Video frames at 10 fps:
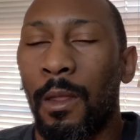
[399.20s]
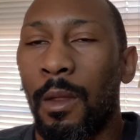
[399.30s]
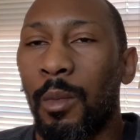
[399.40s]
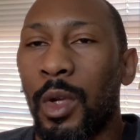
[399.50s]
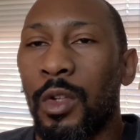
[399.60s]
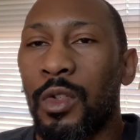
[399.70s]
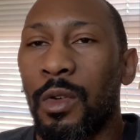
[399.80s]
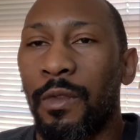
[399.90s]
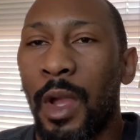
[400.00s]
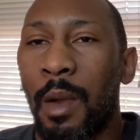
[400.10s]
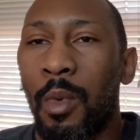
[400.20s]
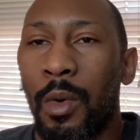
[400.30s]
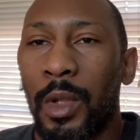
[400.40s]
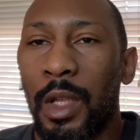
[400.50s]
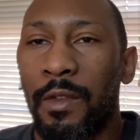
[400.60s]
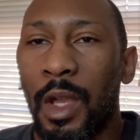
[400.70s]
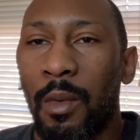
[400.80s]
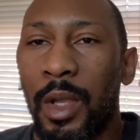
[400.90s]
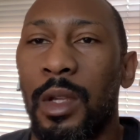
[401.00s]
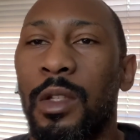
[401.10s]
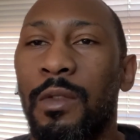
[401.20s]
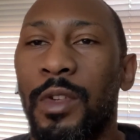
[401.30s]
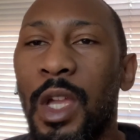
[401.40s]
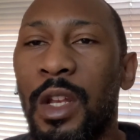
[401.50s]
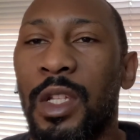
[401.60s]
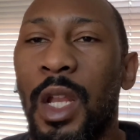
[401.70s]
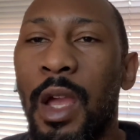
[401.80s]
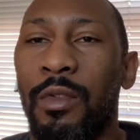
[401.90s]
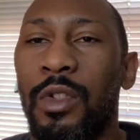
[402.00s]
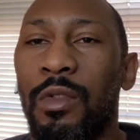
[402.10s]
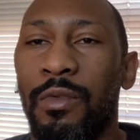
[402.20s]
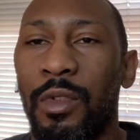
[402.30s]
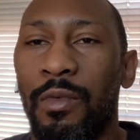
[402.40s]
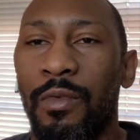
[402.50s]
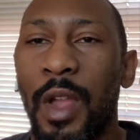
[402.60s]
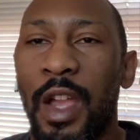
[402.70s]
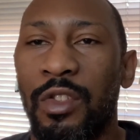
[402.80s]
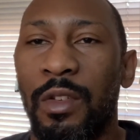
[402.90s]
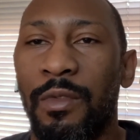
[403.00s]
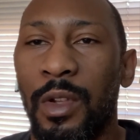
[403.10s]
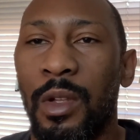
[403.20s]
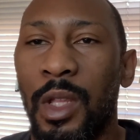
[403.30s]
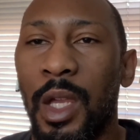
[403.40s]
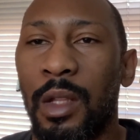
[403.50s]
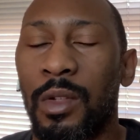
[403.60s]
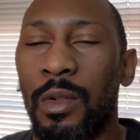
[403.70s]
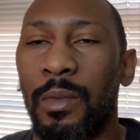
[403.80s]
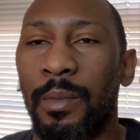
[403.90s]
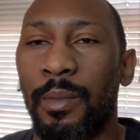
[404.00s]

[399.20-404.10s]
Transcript: Because you'll find more relief that way, because if you kind of slouch, you've actually feel that too.